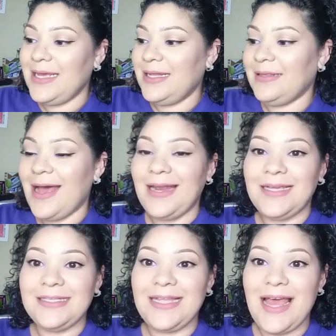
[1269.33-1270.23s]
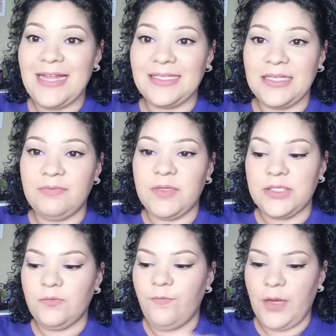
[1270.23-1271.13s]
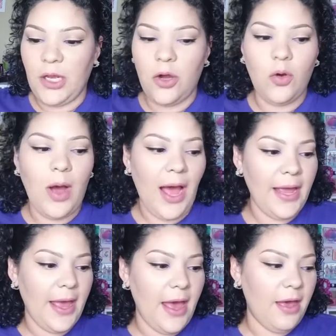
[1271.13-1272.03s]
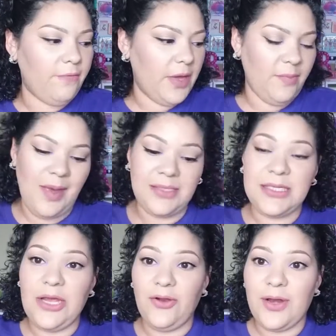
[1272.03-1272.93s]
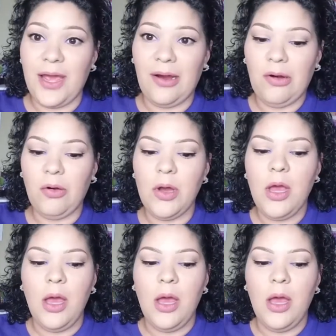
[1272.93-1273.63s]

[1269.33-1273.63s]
it. That is the end of this video. I have a mess here now.